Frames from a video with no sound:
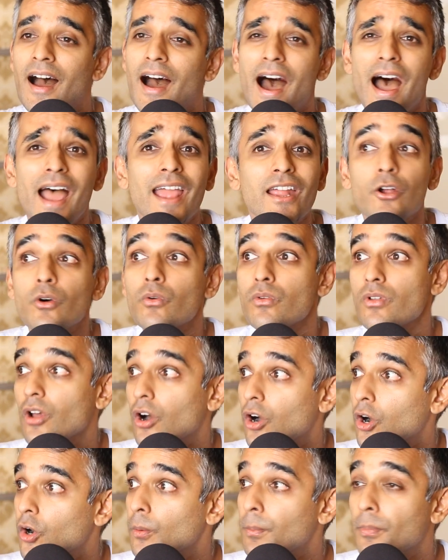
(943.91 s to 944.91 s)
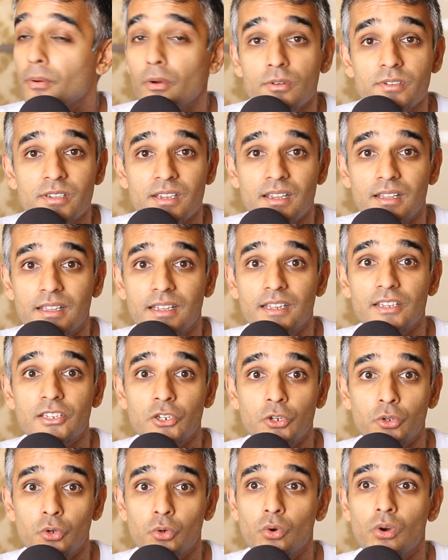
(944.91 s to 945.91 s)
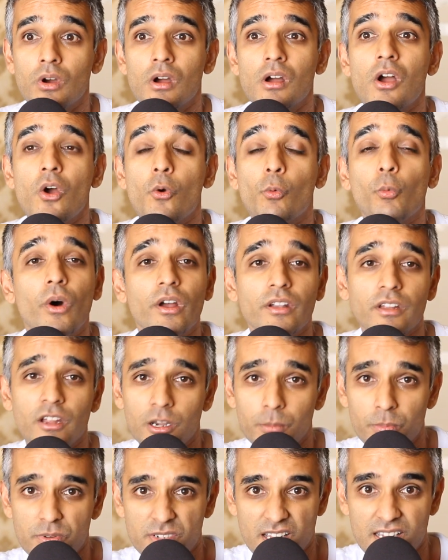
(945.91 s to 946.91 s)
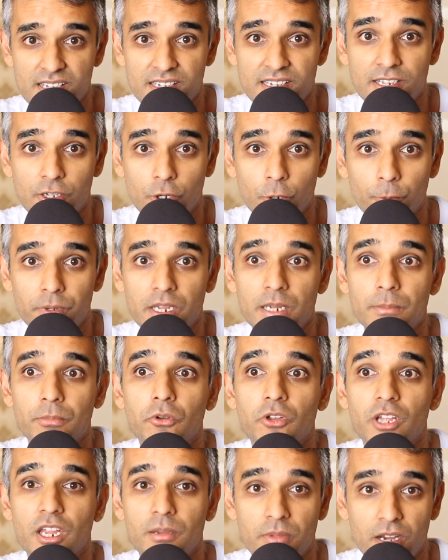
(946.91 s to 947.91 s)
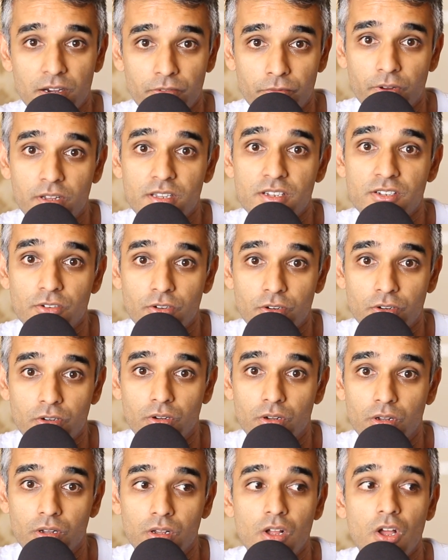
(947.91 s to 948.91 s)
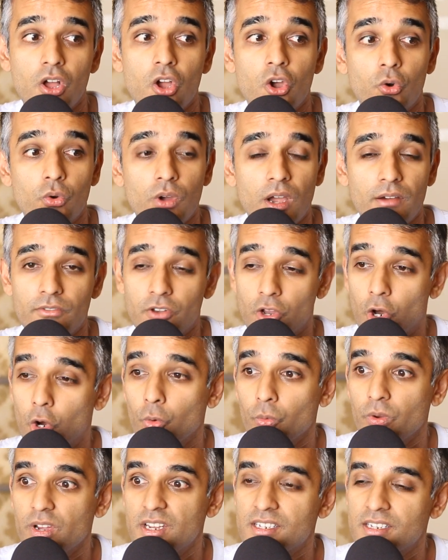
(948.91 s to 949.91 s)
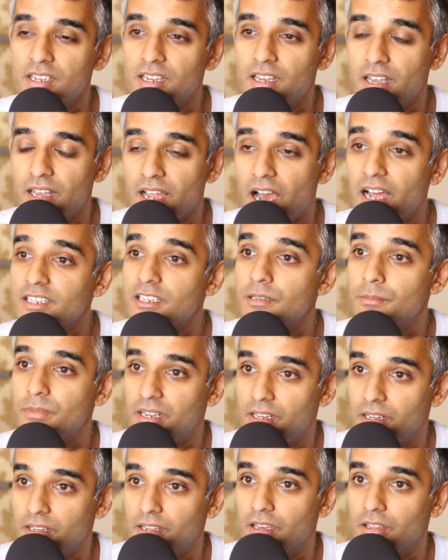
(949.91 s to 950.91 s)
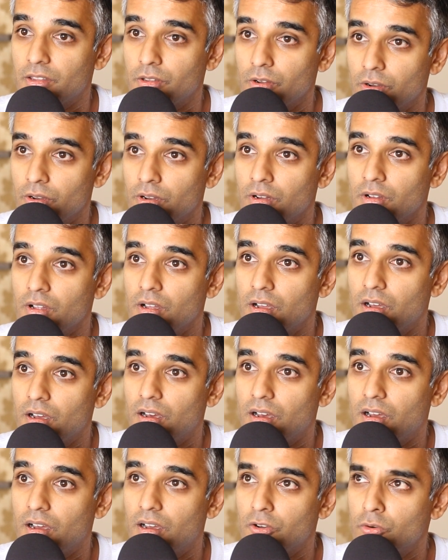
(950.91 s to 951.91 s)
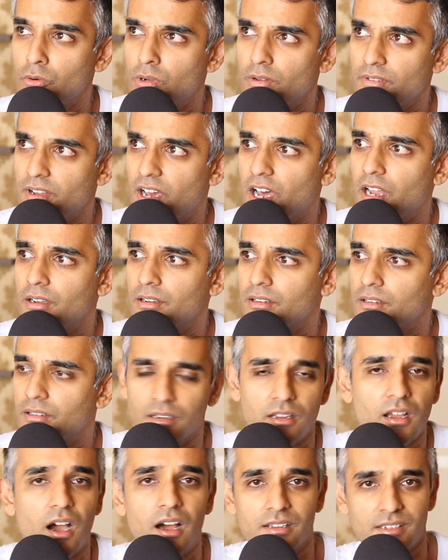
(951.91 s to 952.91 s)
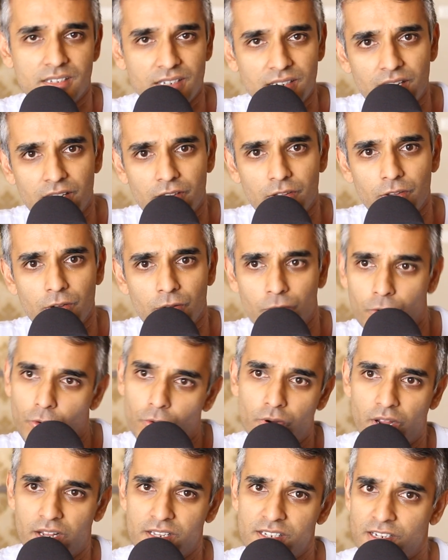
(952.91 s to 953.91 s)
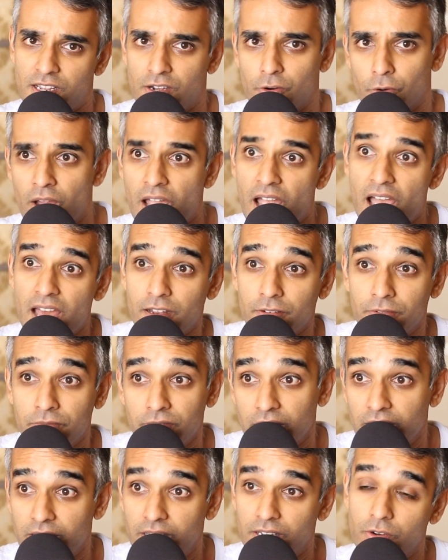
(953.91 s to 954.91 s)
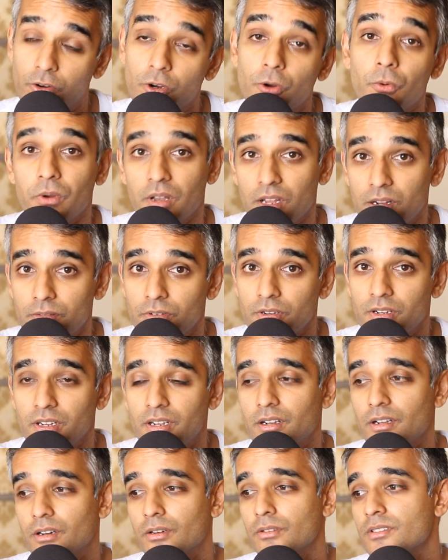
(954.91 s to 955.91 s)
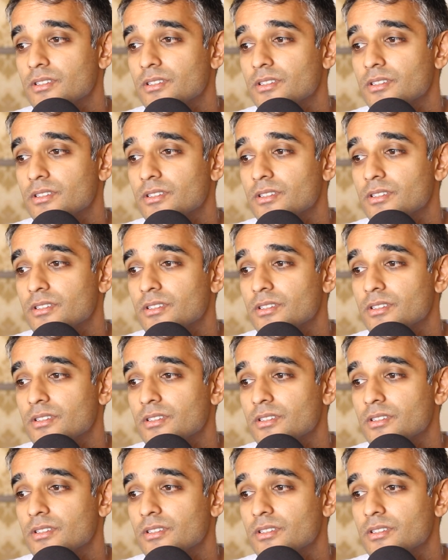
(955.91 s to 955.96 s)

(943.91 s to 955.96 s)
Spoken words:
I don't know personally two 100% single people in my friend circle who have no reason not to be together, who have not gotten together or had a fling or whatever, you know?